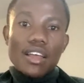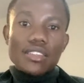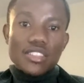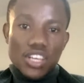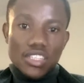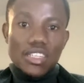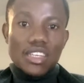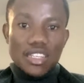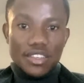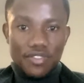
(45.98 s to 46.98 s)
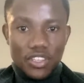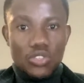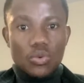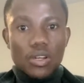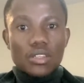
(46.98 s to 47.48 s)
certain
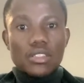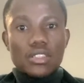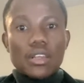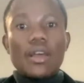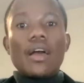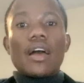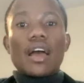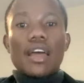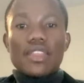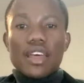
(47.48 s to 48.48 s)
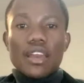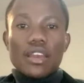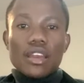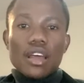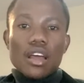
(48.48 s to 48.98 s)
individuals. And
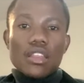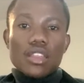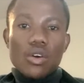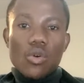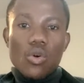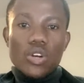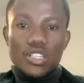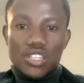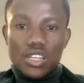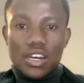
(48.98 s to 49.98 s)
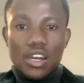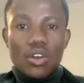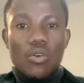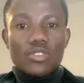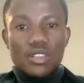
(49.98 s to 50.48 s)
then the Auditor
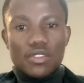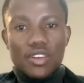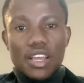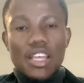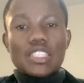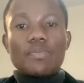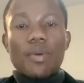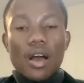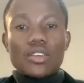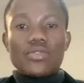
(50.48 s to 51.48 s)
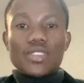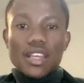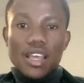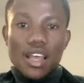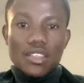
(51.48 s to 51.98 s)
General of South Africa, as part of
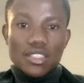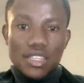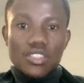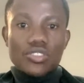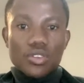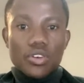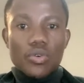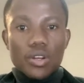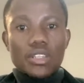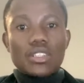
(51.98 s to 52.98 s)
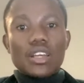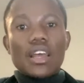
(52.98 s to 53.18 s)
their statutory audit,